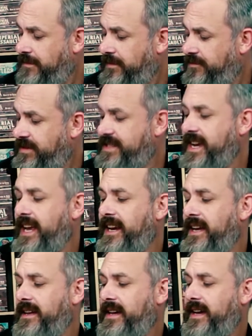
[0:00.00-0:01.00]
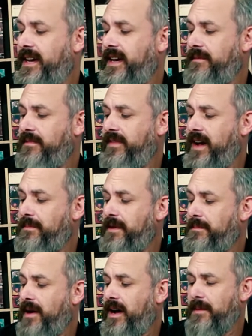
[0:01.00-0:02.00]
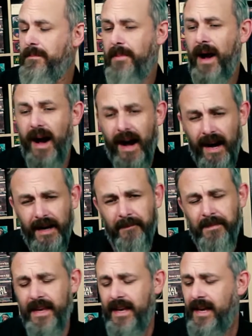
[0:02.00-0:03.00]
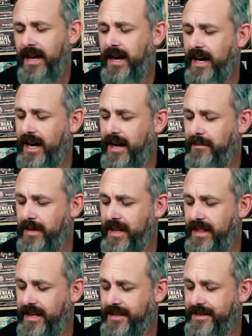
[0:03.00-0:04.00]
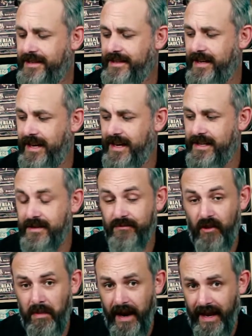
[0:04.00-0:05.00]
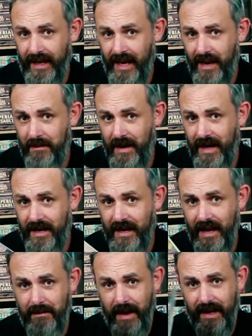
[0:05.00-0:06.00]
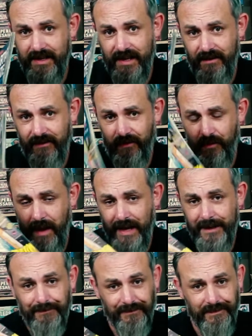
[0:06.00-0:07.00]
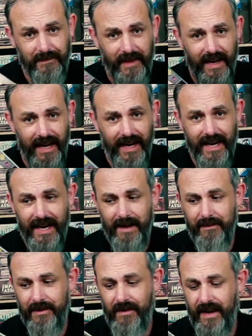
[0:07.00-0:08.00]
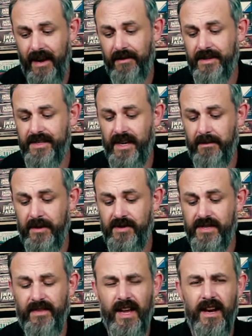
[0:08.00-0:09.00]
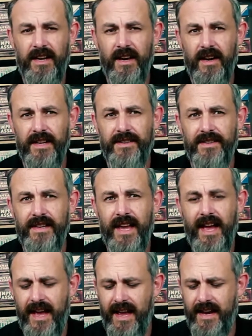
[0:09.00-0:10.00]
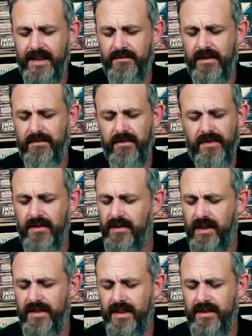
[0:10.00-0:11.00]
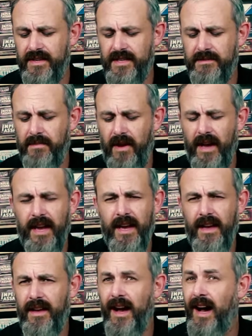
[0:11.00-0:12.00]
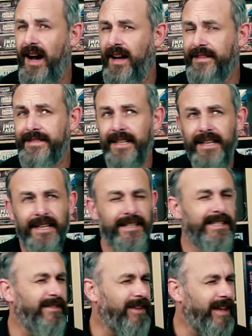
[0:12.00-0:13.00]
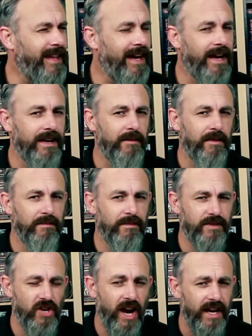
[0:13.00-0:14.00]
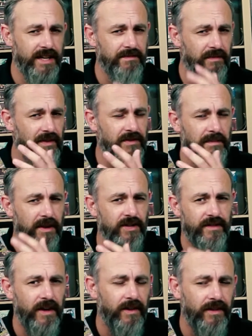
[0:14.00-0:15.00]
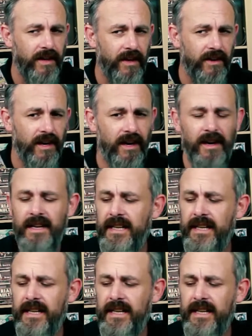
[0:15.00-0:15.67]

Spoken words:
Chris Taylor, with art by Pi Par. This is a role-playing game in a magazine format. Grant Howard has done a bunch of stuff like Honey Heist, and we've reviewed a load of Spire, Heart, stuff like that. I know Charlie's reviewed a bunch of it on our